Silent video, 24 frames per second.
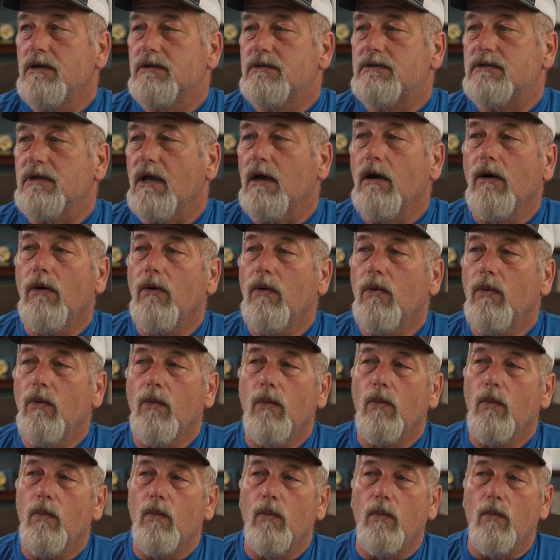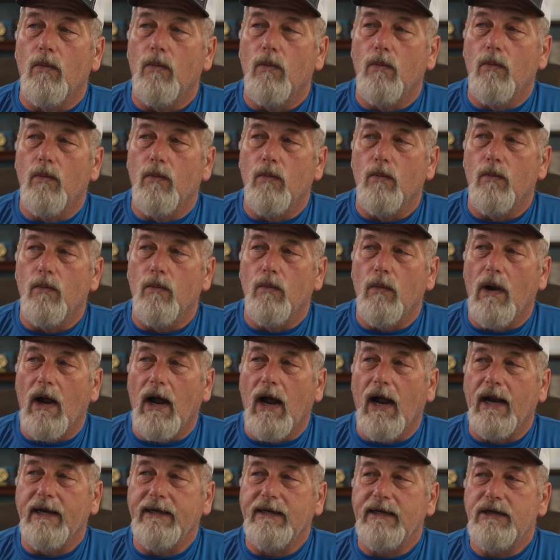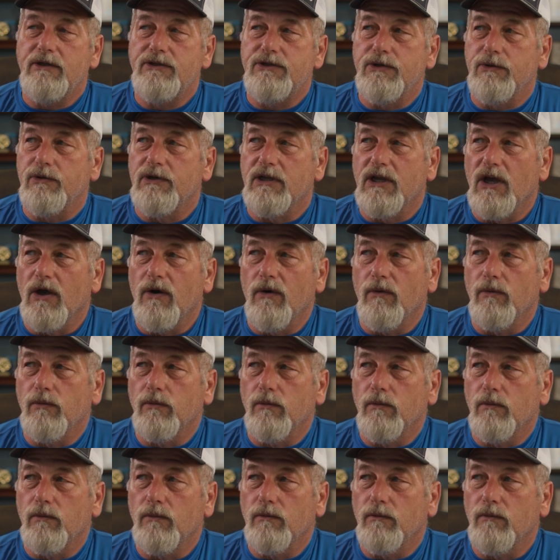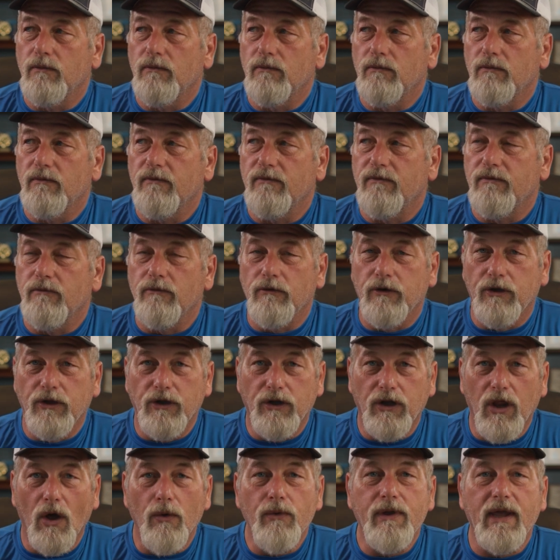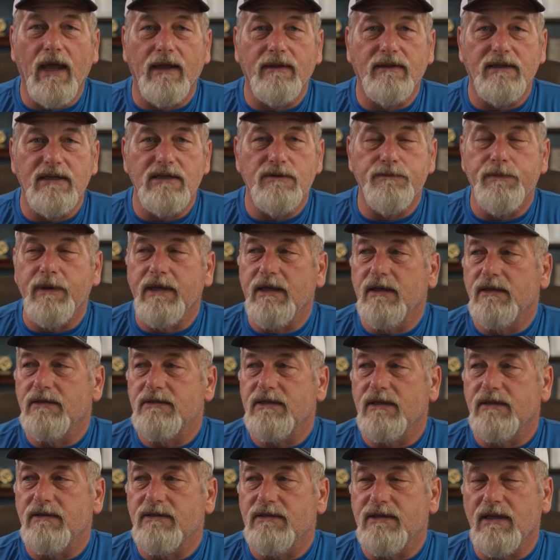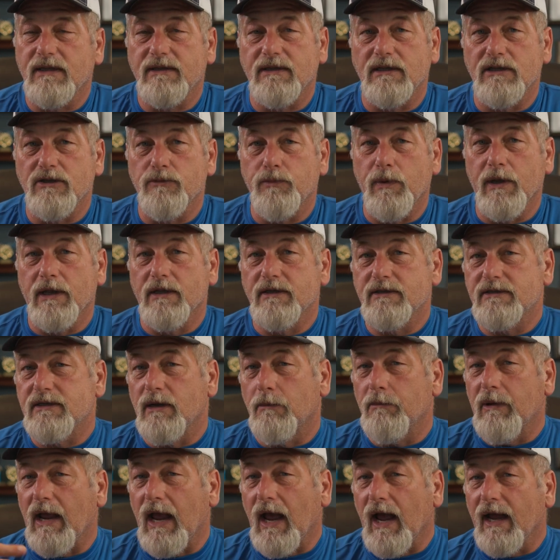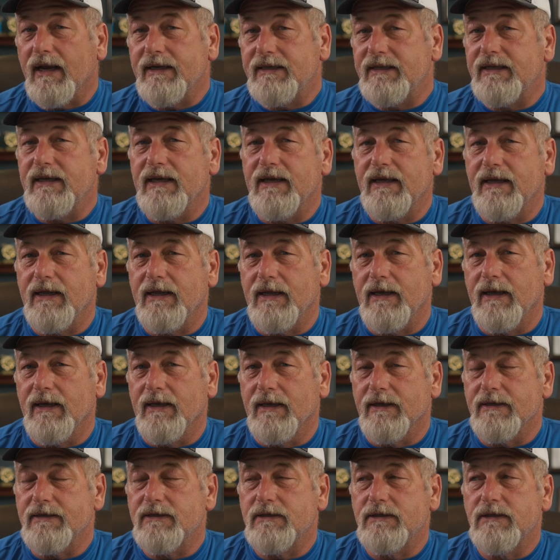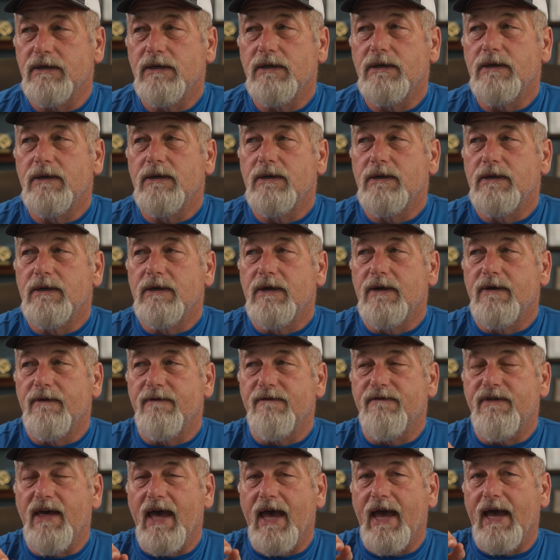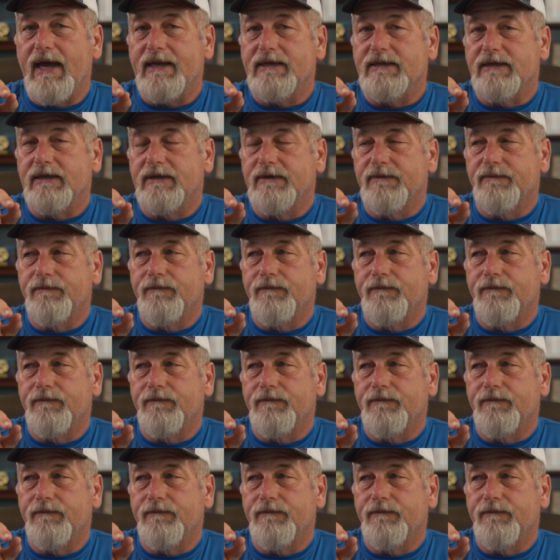So I need you to go locate these pins and set these pins. Now my idea is that